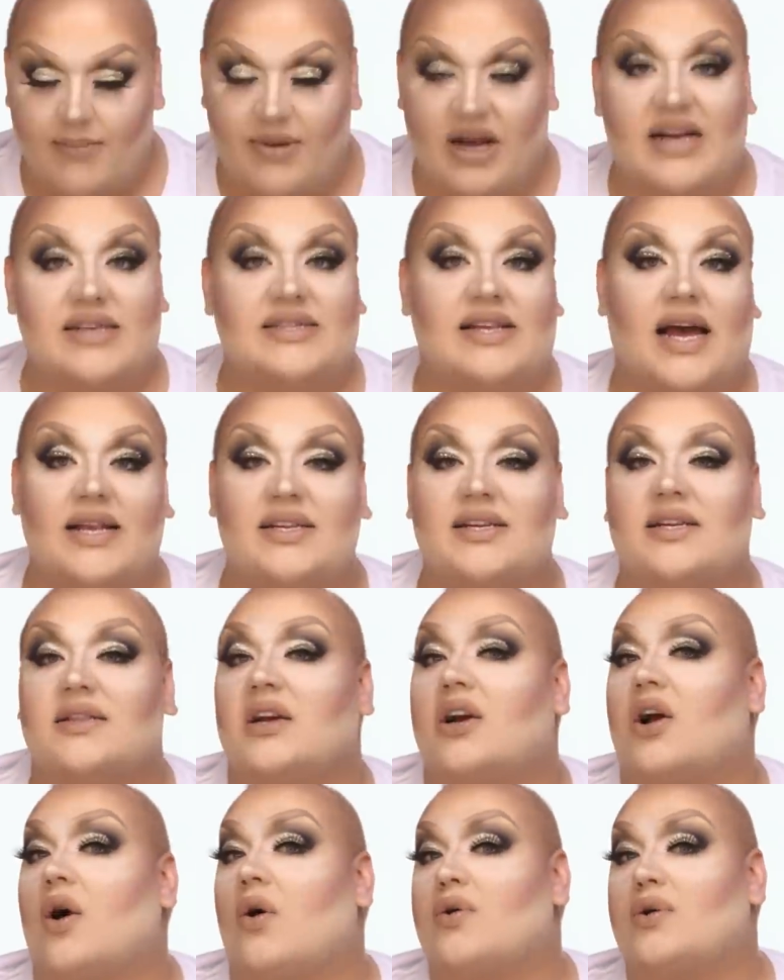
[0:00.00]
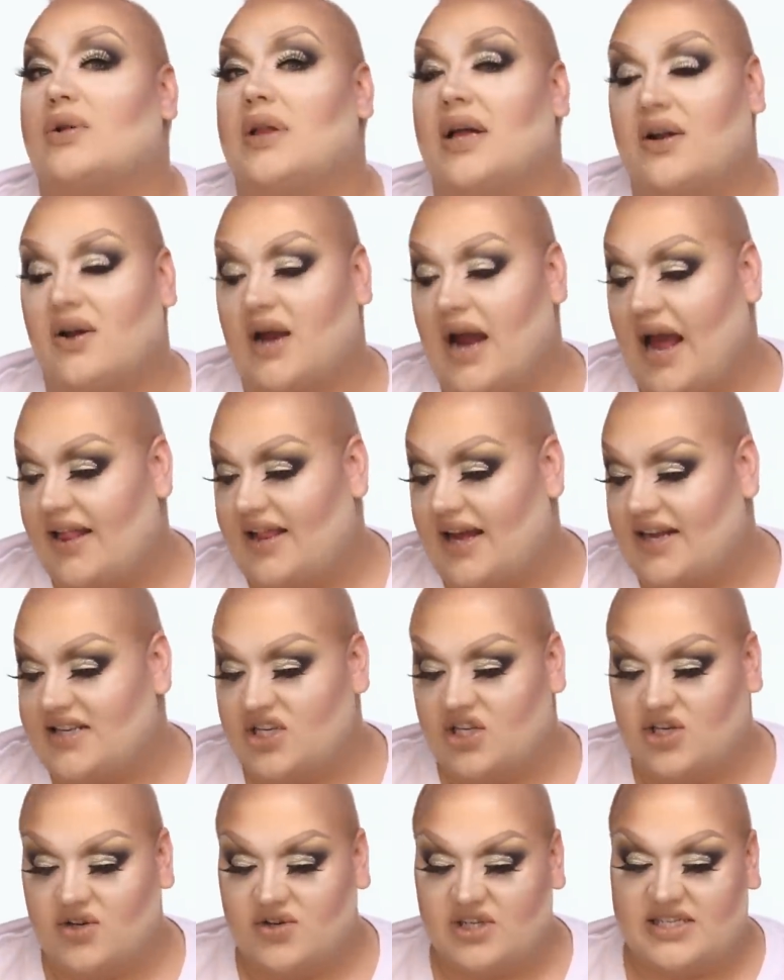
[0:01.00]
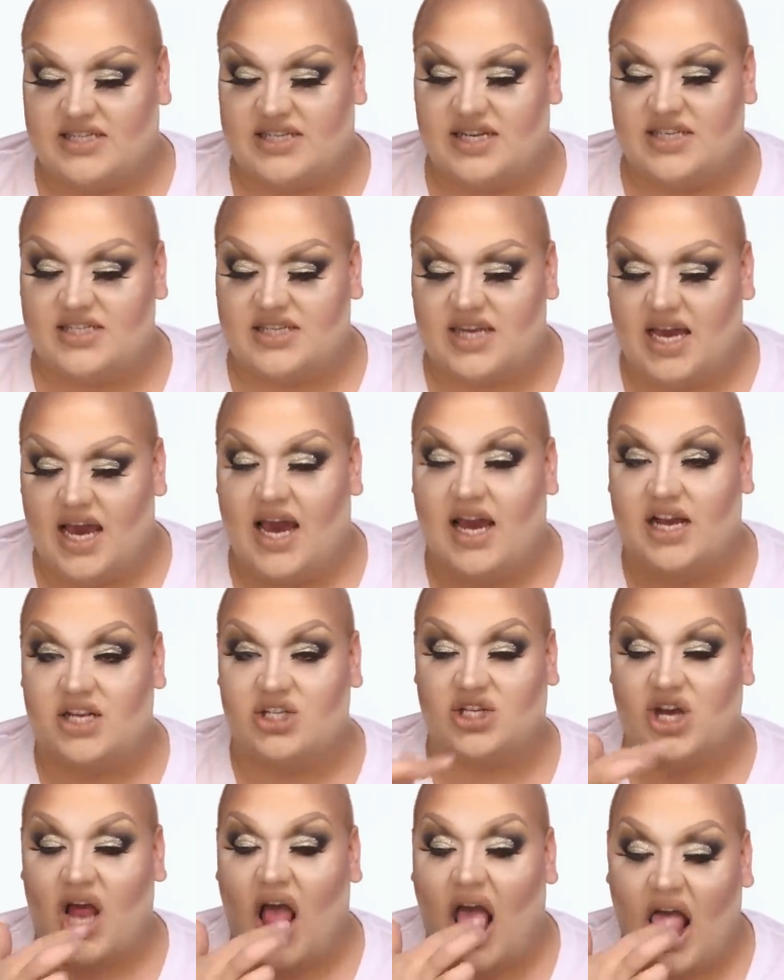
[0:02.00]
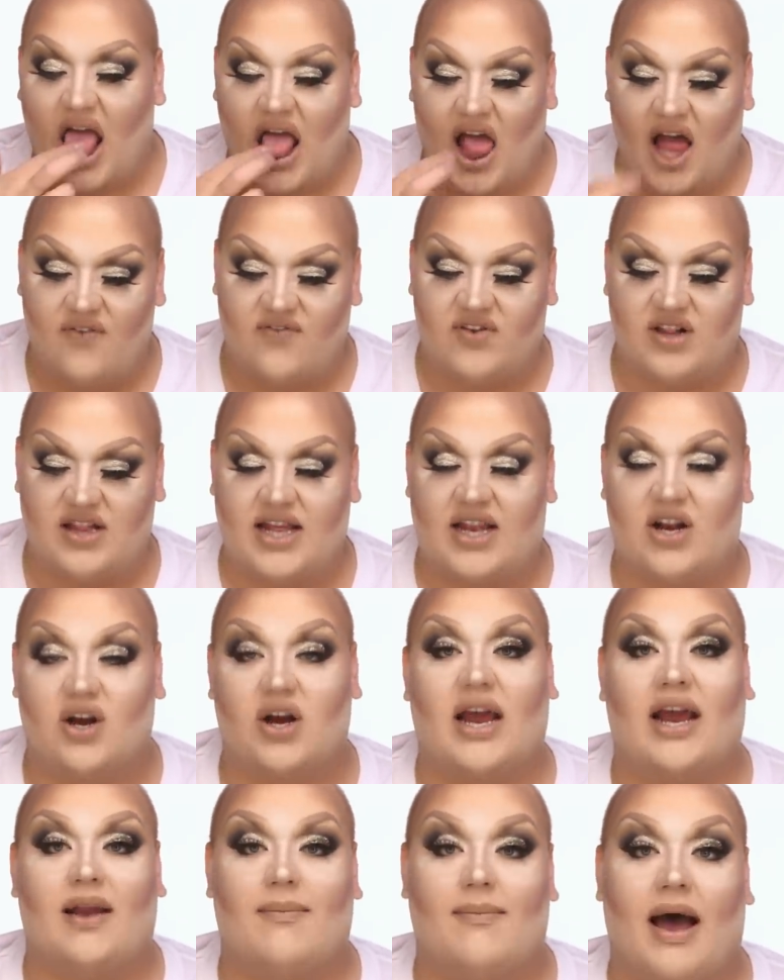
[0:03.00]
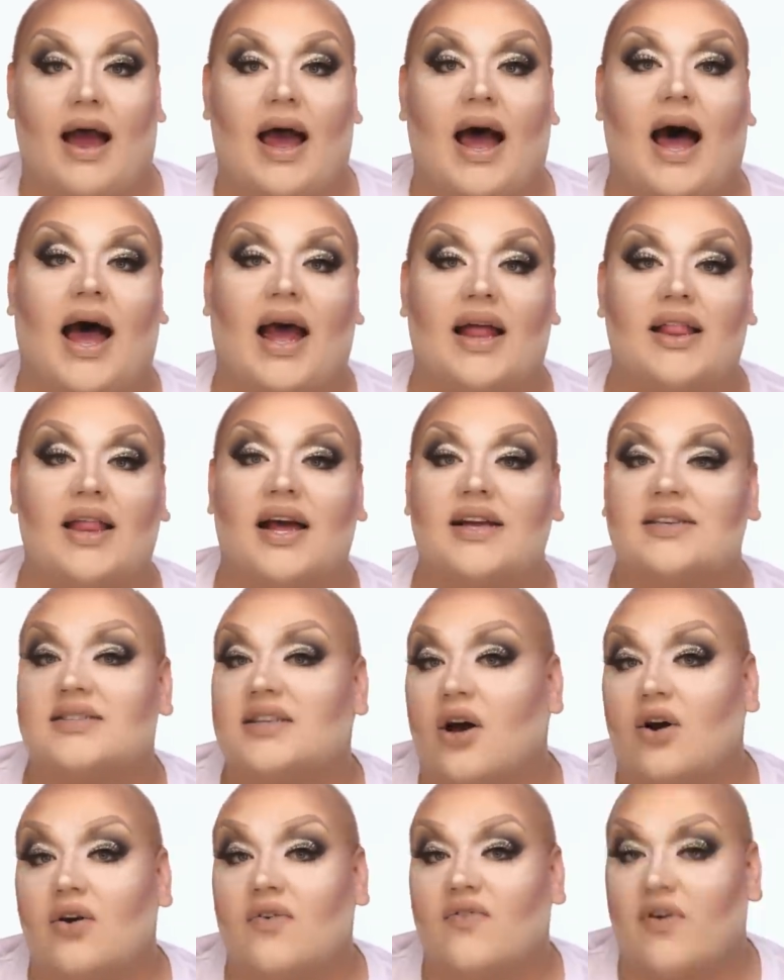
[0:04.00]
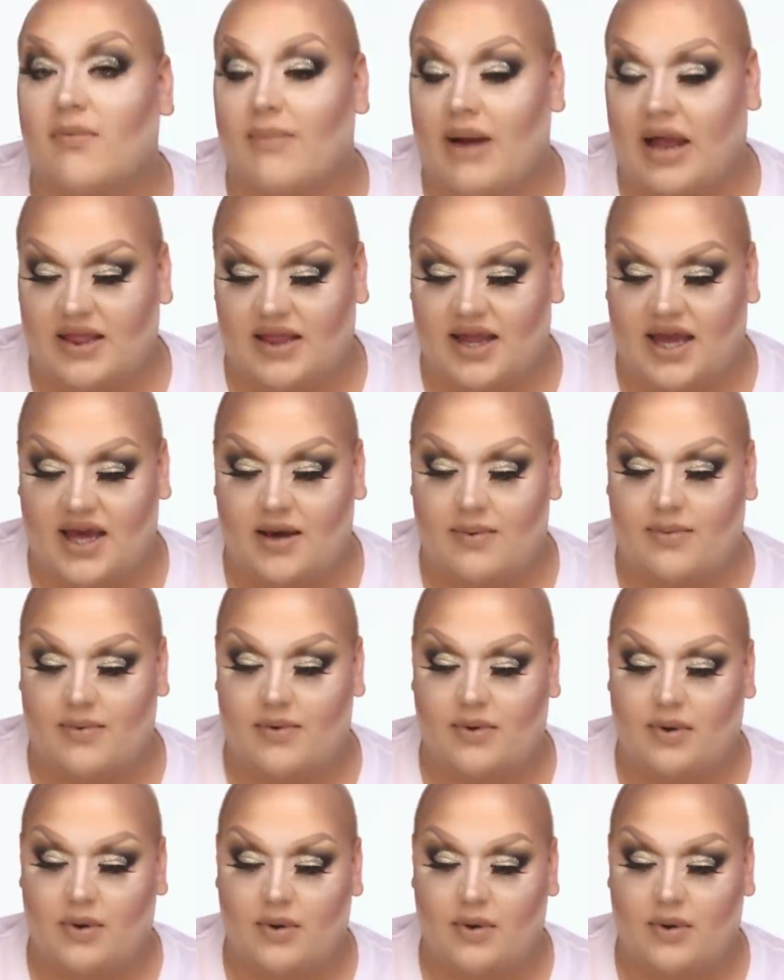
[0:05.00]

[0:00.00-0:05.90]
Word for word: because I did the gold glitter, I like to do just a touch of glitter in my highlight zone for my lip.